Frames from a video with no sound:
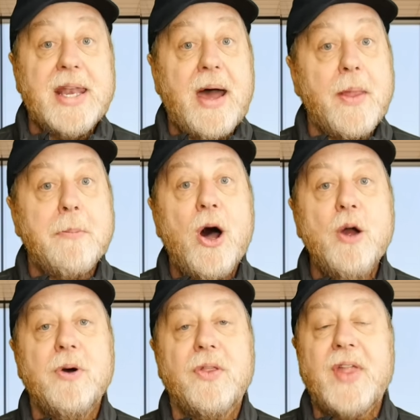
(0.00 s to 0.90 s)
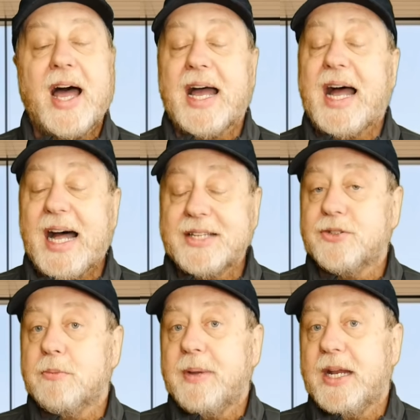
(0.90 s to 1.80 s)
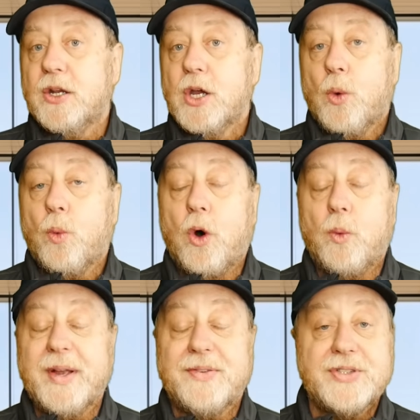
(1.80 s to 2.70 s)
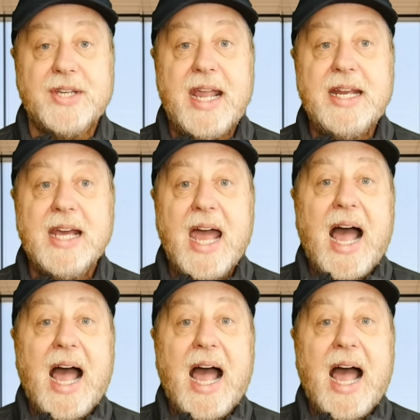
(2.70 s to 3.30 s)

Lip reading: Now, at the moment, that hasn't been what we've seen.